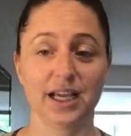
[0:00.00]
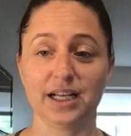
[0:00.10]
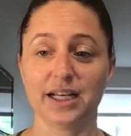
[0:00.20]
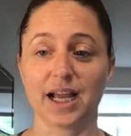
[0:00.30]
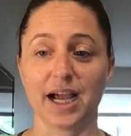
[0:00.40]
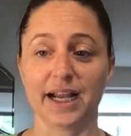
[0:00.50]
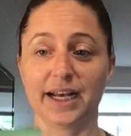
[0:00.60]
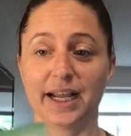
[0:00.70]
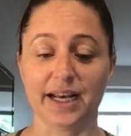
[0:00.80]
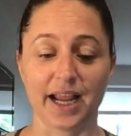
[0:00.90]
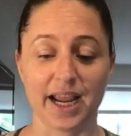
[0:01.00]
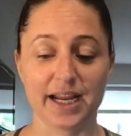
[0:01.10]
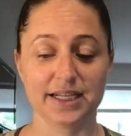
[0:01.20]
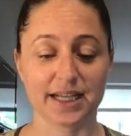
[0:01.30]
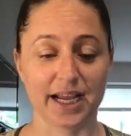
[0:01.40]
9 and
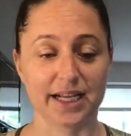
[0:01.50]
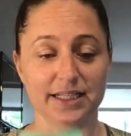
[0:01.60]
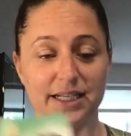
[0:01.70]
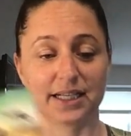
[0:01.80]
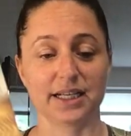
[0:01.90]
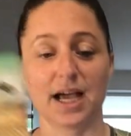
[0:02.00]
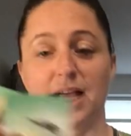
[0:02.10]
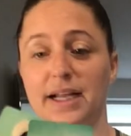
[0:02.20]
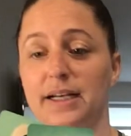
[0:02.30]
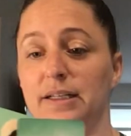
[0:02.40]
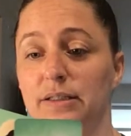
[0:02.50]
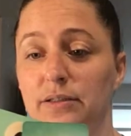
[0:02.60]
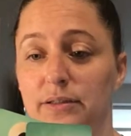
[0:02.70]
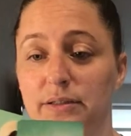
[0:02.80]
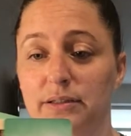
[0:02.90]
8, 8 and 9,
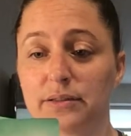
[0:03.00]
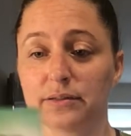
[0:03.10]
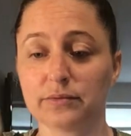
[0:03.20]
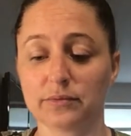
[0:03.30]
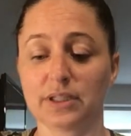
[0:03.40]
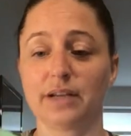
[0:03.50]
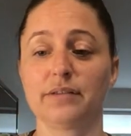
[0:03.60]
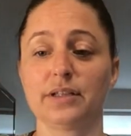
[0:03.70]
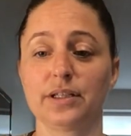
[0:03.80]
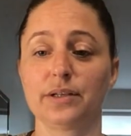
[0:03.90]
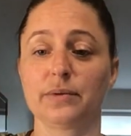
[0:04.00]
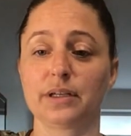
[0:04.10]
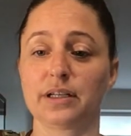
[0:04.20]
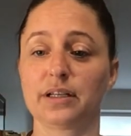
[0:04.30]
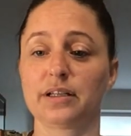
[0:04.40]
whatever you want
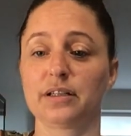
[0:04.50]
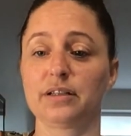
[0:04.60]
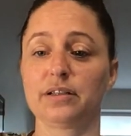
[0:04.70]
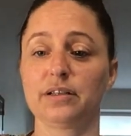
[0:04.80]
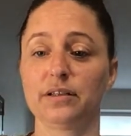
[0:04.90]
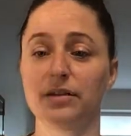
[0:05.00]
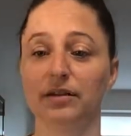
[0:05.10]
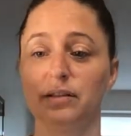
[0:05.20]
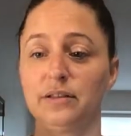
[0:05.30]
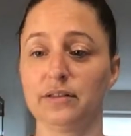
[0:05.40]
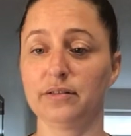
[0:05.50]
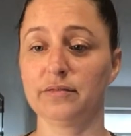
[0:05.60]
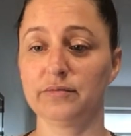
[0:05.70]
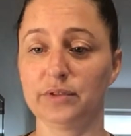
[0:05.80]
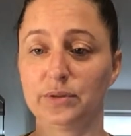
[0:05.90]

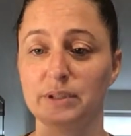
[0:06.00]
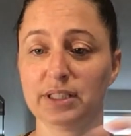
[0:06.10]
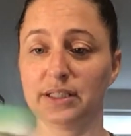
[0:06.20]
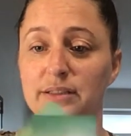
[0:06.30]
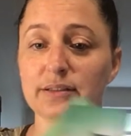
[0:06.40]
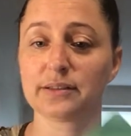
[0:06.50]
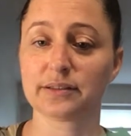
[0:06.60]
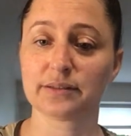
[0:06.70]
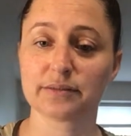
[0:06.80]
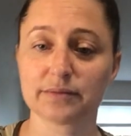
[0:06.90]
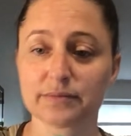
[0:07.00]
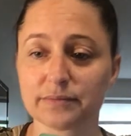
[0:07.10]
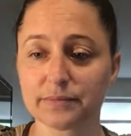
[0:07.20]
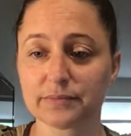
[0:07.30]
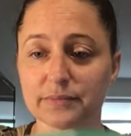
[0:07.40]
to view it as.
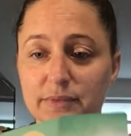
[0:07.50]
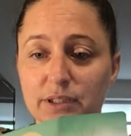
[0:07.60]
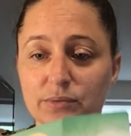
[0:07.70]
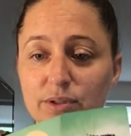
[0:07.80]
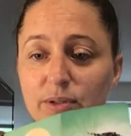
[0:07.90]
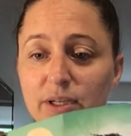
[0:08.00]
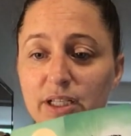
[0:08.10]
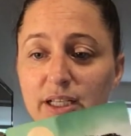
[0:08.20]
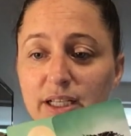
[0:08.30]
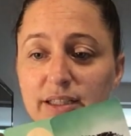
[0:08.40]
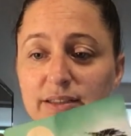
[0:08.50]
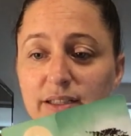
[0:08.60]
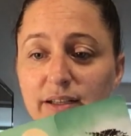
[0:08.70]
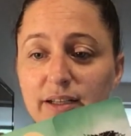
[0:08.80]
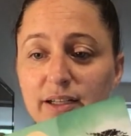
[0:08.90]
I'm sorry you can't see
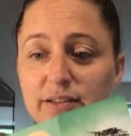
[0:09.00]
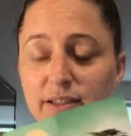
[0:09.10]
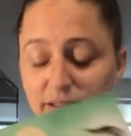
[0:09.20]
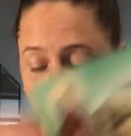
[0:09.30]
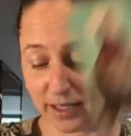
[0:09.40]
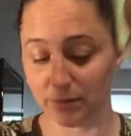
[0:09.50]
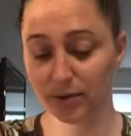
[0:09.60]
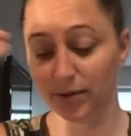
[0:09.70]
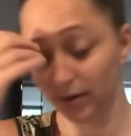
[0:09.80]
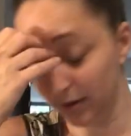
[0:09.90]
the cards on the table.